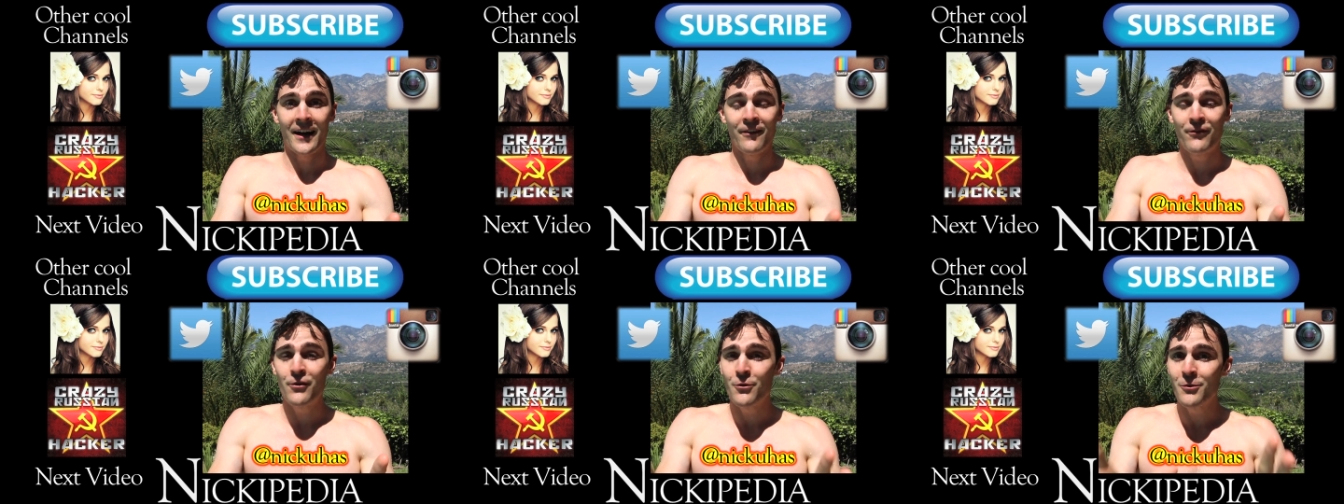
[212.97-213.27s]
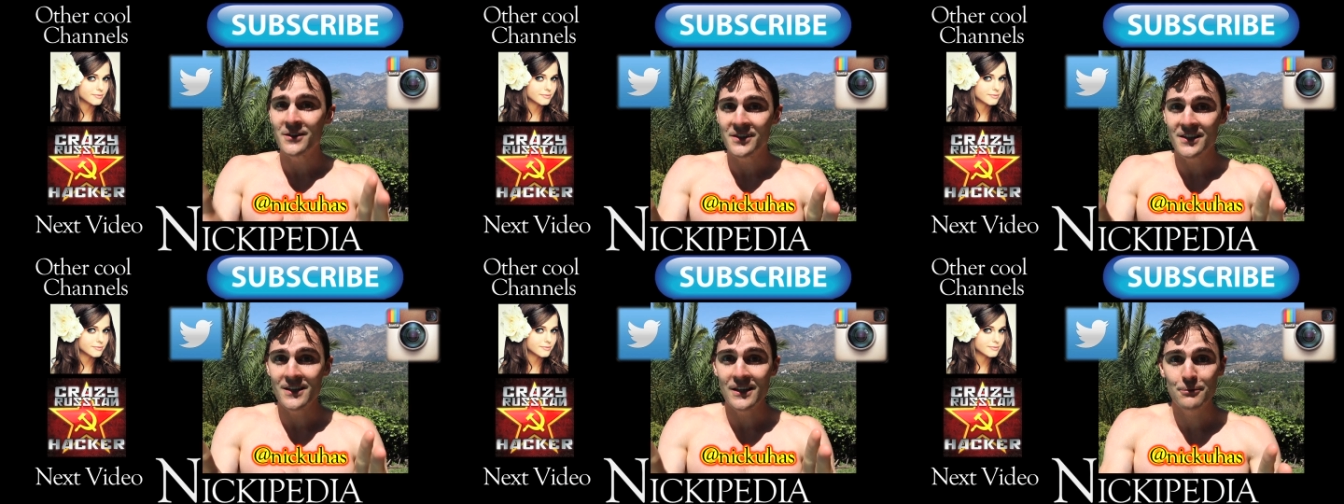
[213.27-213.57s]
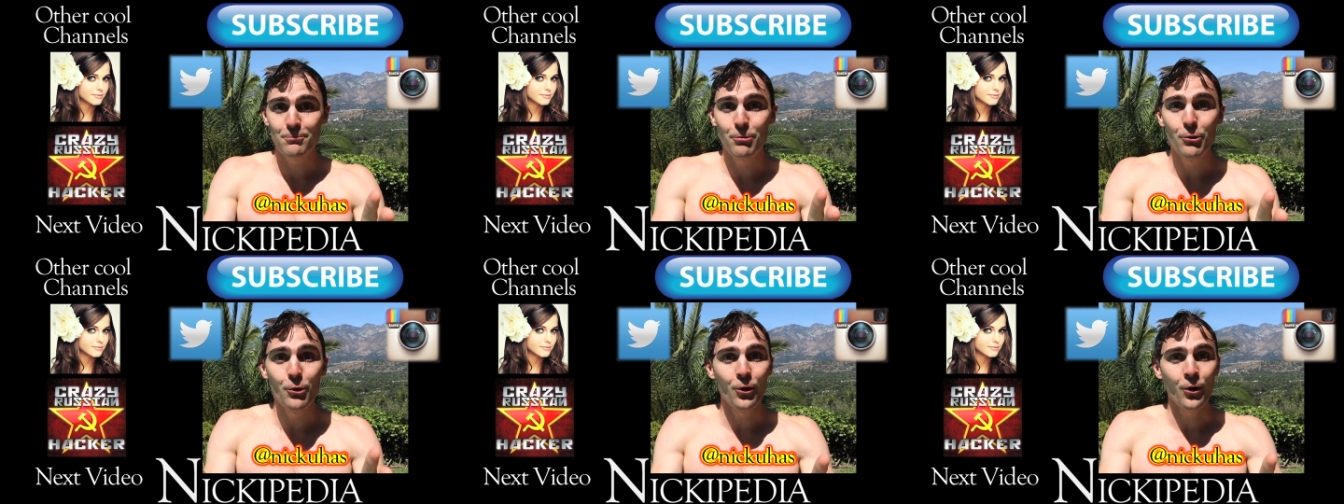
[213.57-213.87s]
And if you want
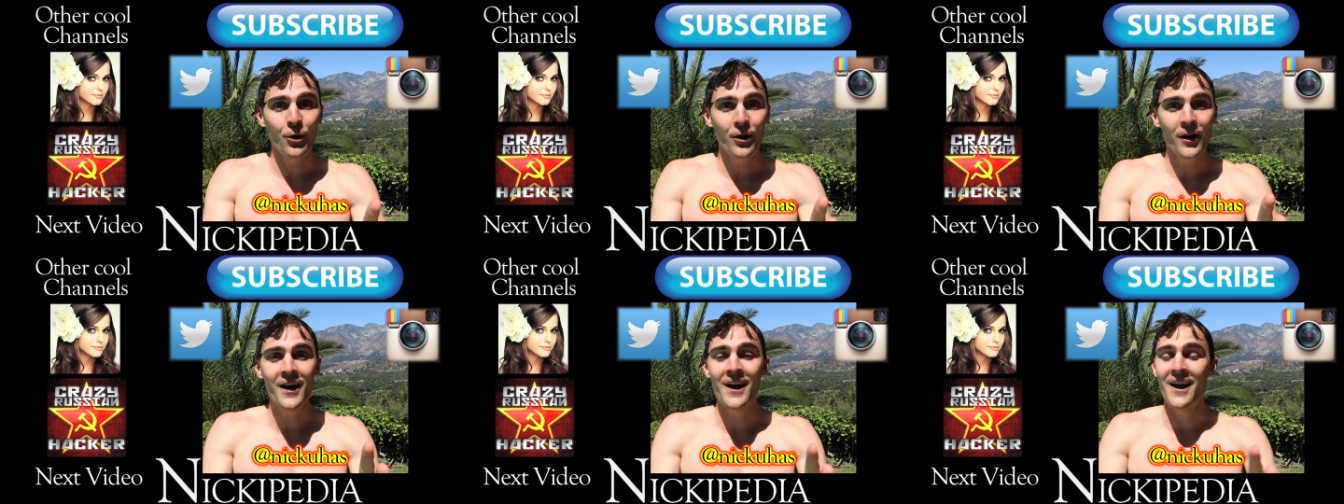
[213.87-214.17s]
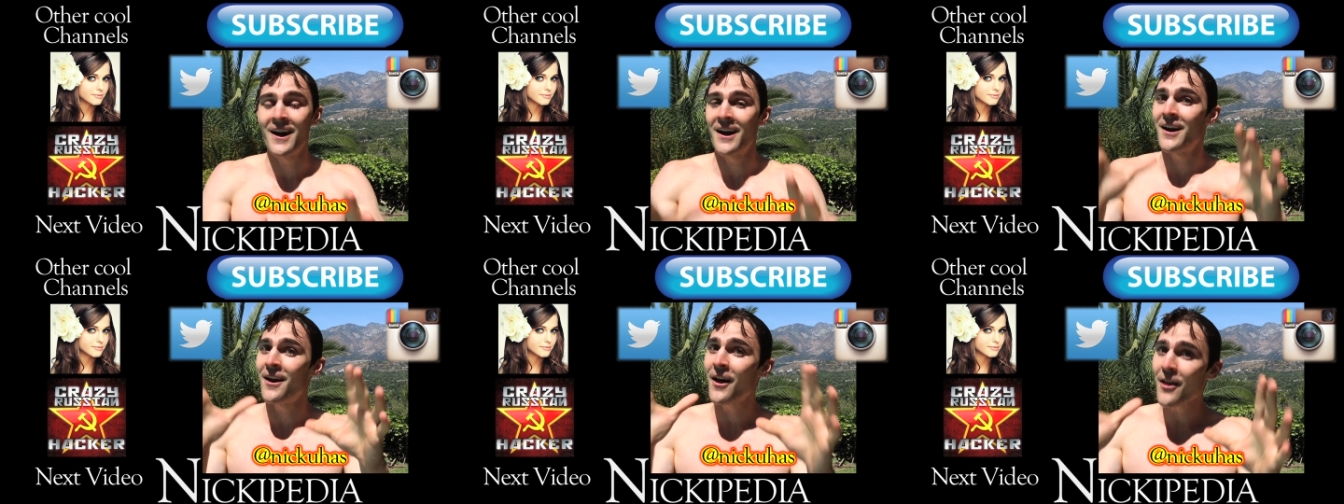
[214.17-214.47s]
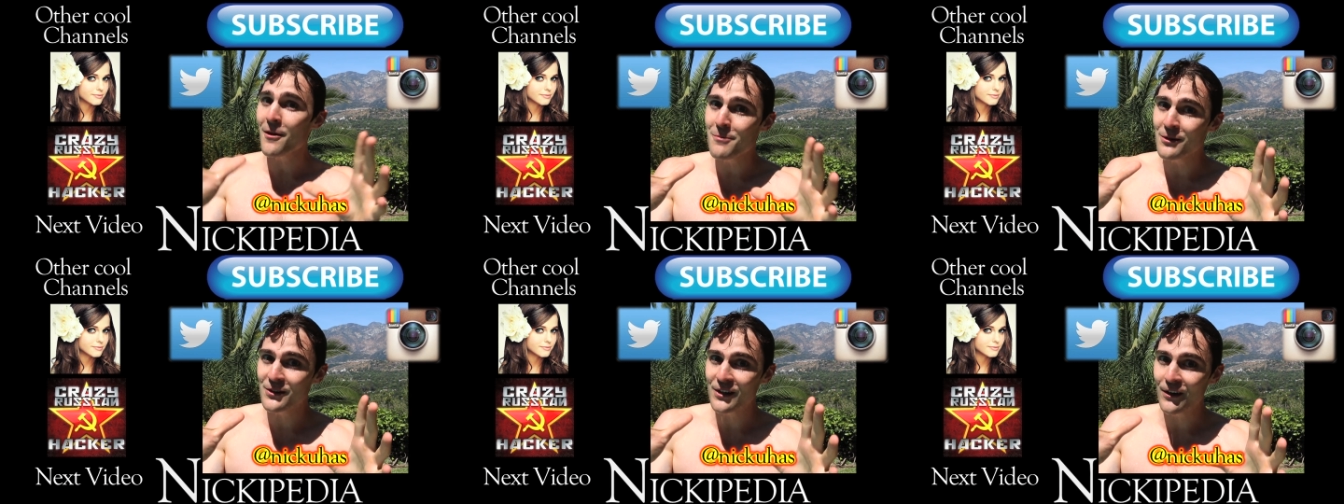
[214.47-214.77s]
to see this pool
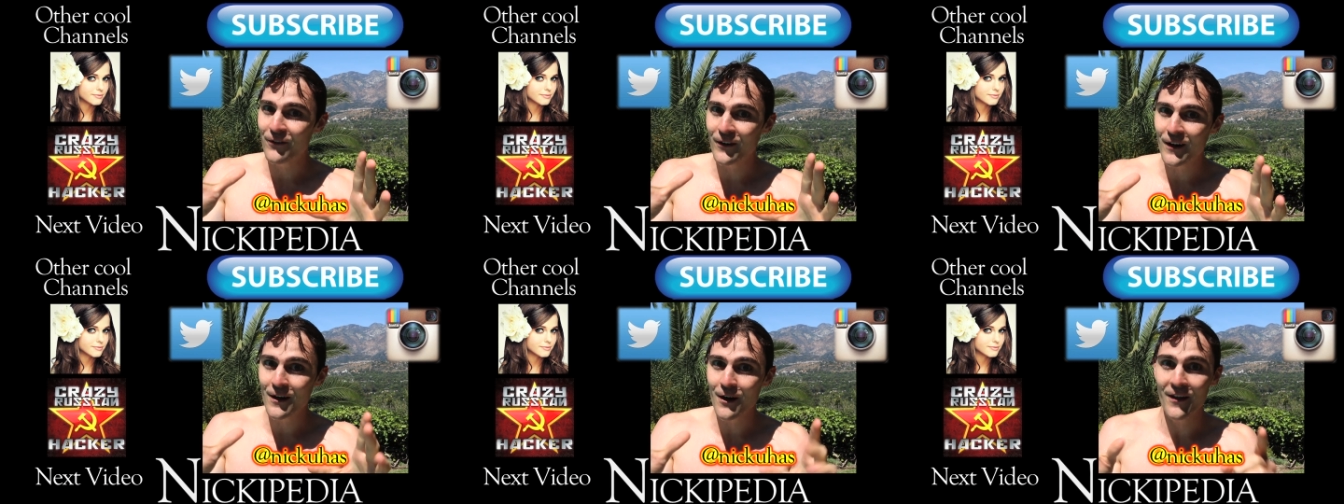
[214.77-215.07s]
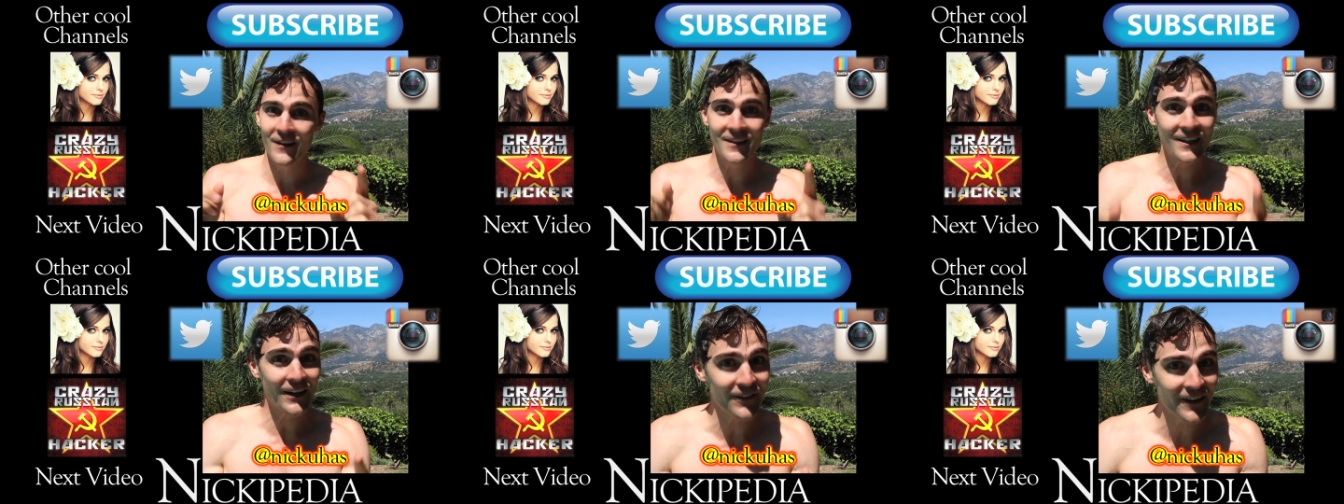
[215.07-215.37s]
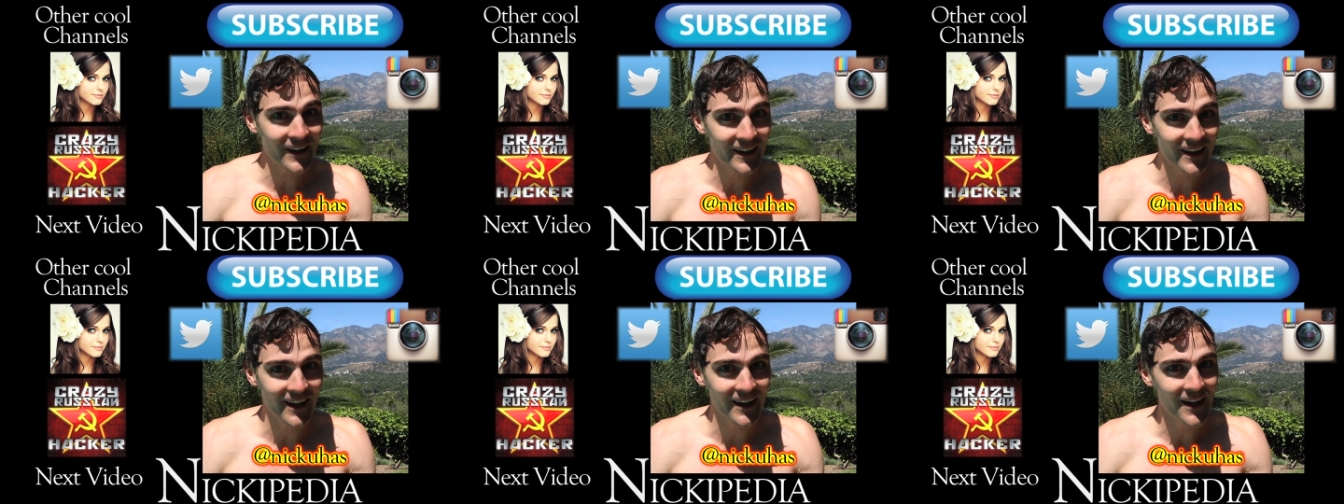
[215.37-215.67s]
in another music video that
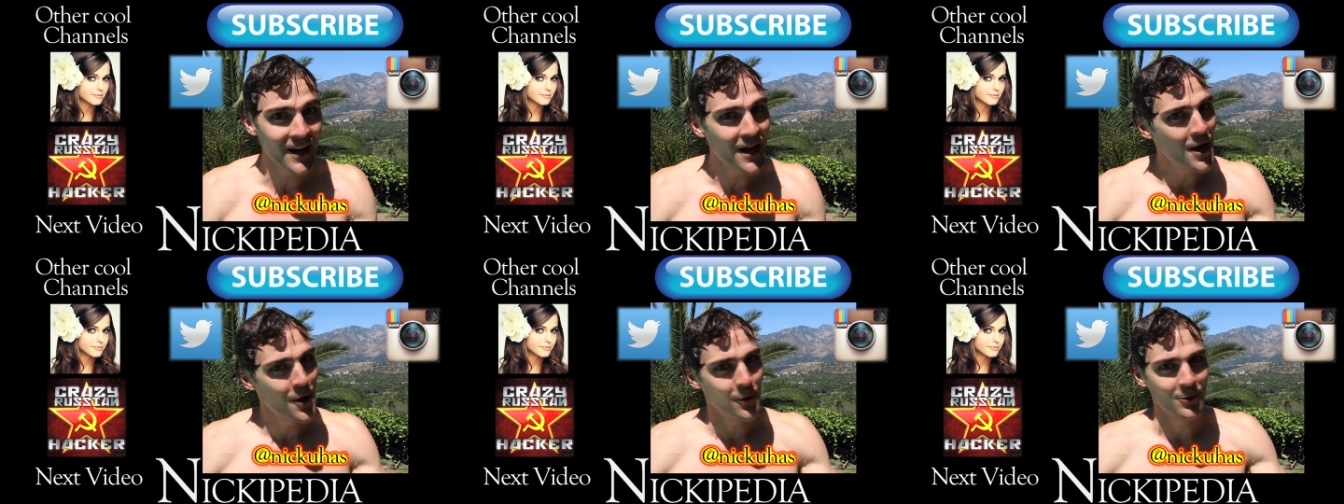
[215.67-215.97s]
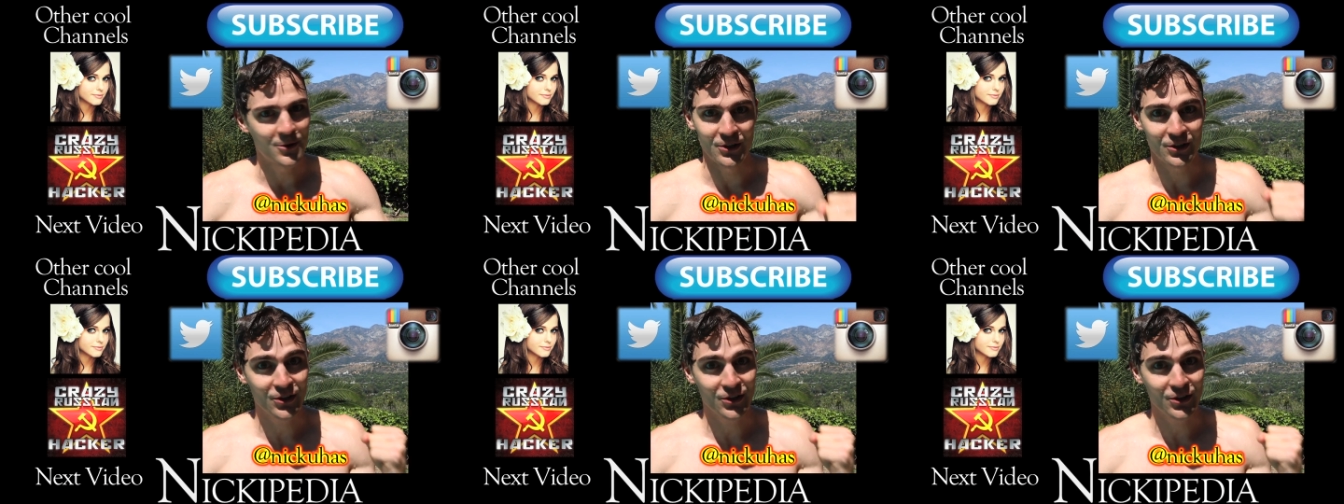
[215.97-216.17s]
Tiffany did,